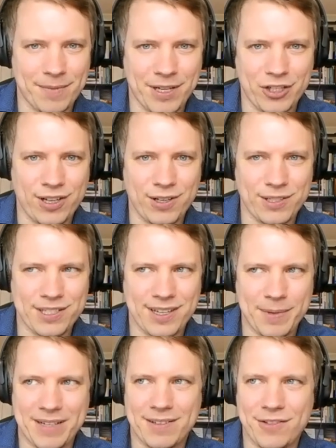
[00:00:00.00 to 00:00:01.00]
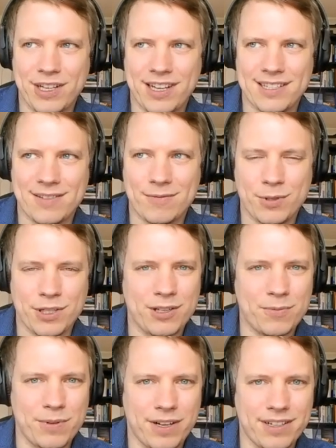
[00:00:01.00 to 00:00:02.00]
much closer. I mean, if you ask, what do
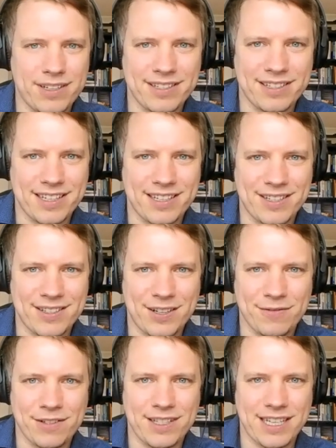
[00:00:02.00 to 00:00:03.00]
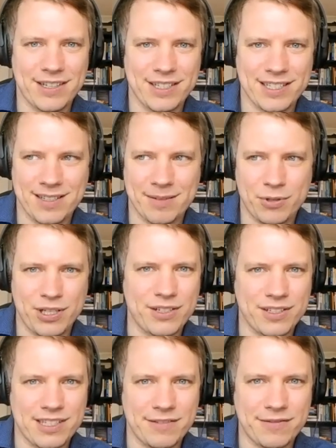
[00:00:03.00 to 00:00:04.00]
you want? You know, often there is a
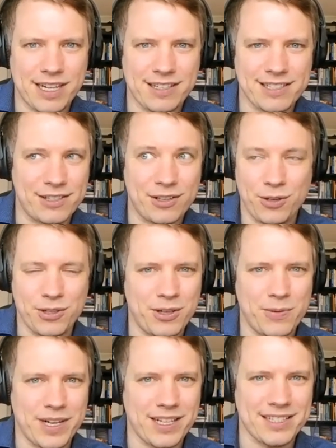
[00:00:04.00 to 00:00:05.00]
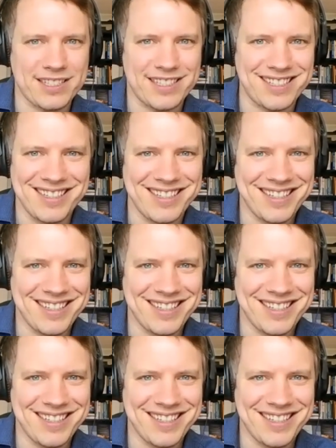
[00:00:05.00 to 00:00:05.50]
preconceived answer or no answer.